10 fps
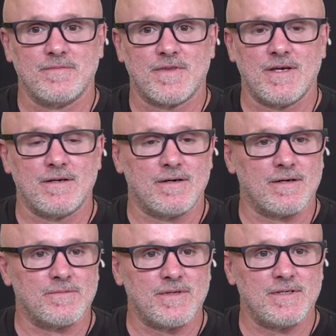thank
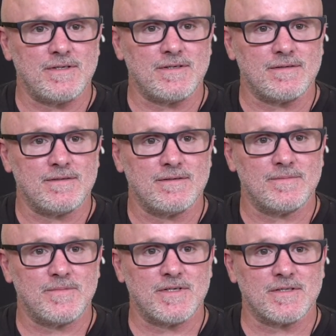God we did,
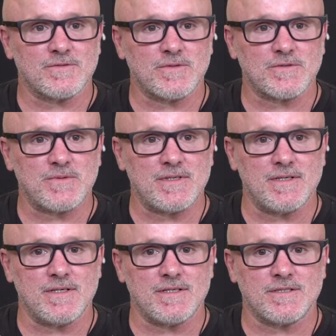because once we
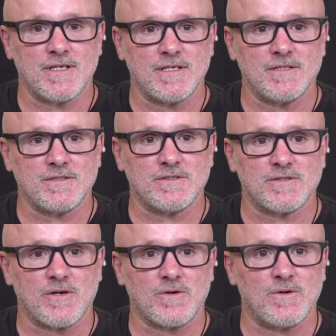did, it
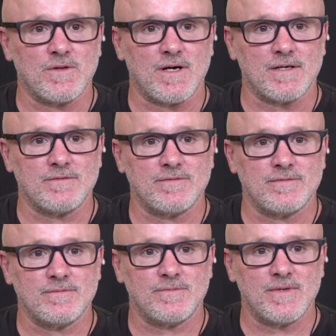changed our whole life.
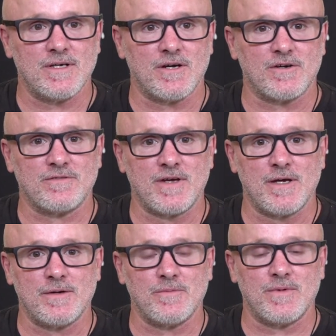We got
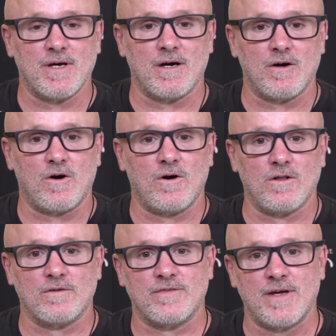all
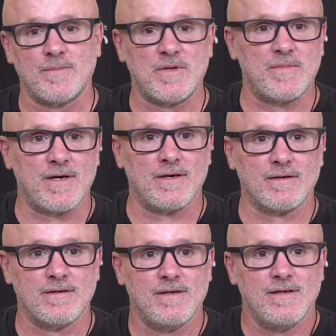our family back.
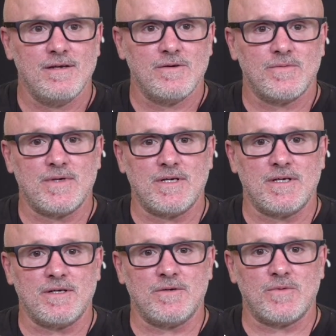
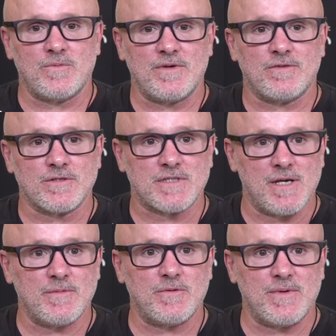When we first
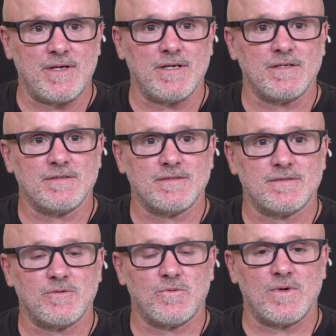came to
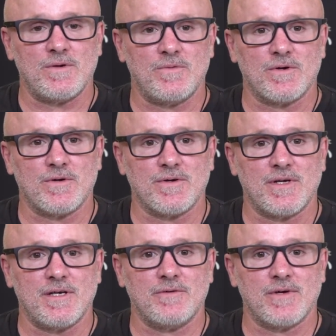Wings, we were
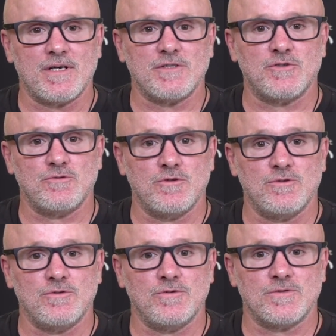getting ready to
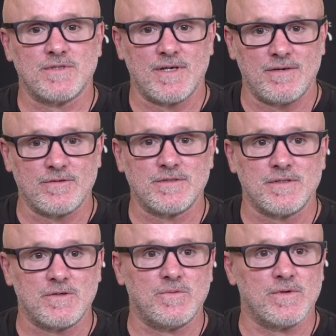lose every
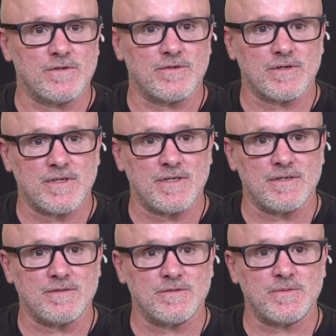single one of our
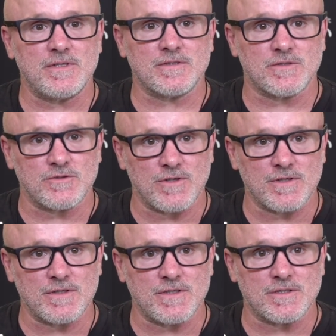kids because of
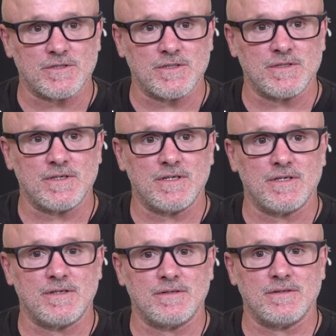drug addiction
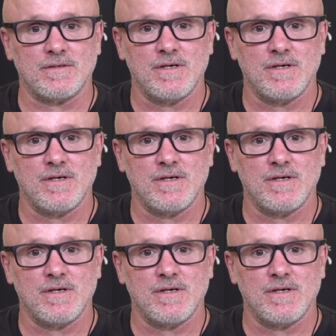and